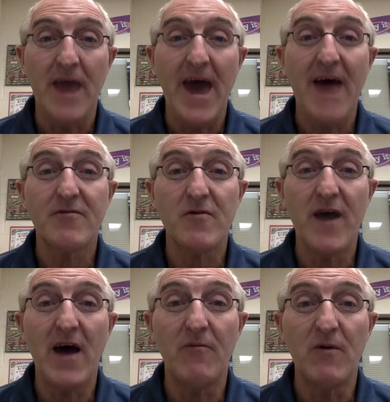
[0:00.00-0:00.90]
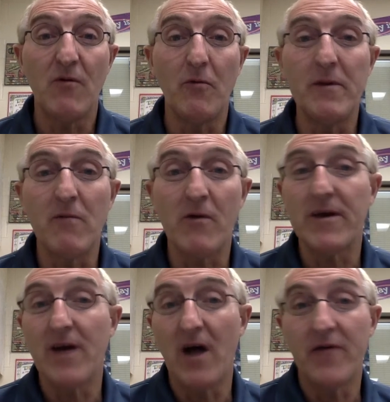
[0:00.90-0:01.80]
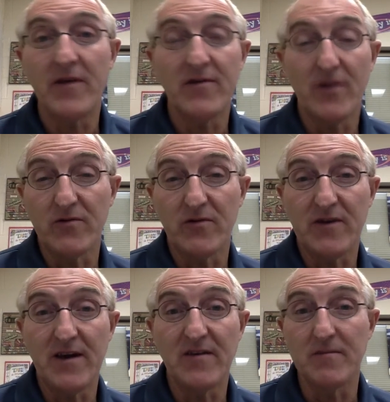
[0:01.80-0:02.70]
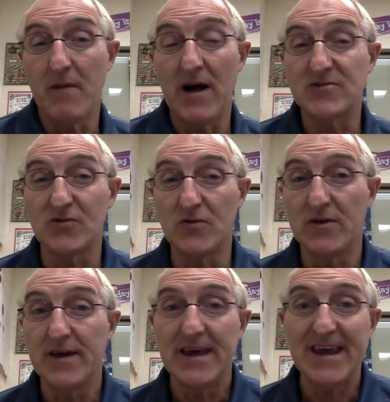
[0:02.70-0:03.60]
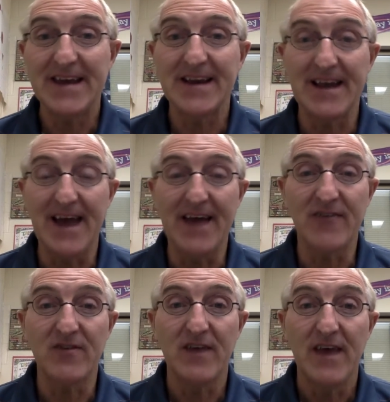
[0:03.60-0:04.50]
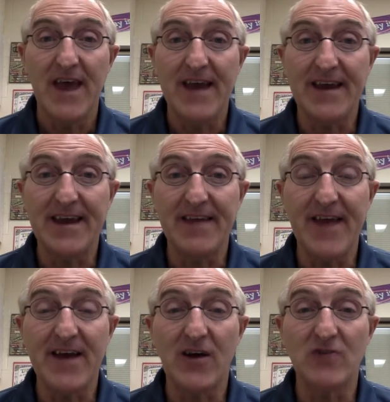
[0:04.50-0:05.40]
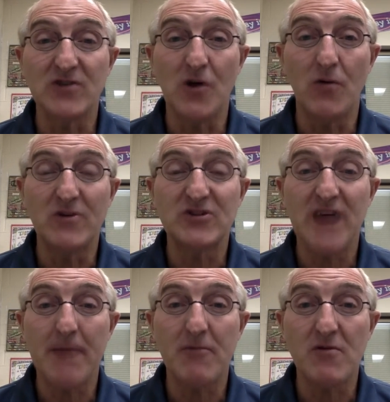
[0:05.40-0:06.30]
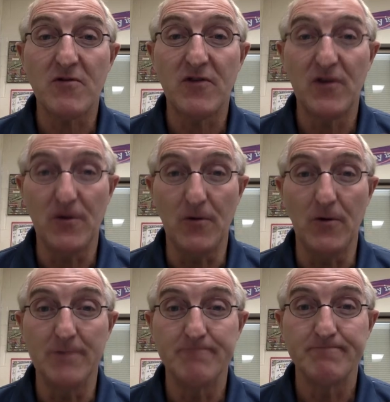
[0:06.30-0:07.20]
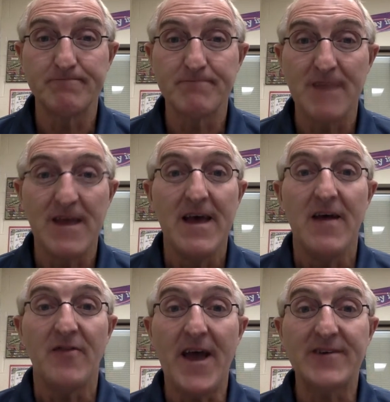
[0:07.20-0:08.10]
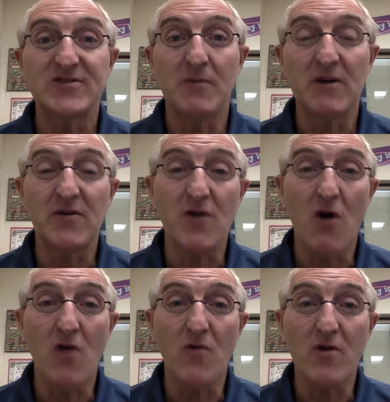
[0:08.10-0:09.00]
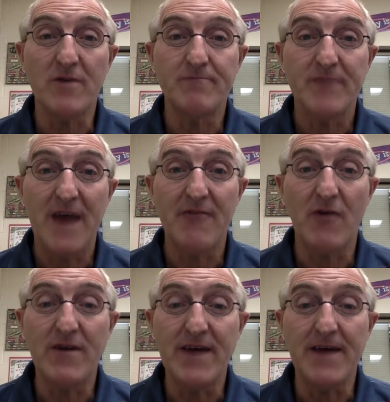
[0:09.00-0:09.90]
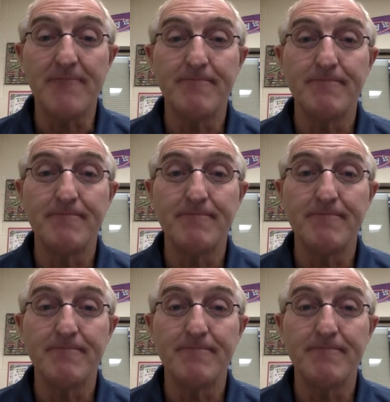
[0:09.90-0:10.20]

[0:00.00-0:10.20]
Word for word: After that, we will be working on the social studies module in class. And again, that goes along with chapter two. Thanks so much for your hard work. Have a great day.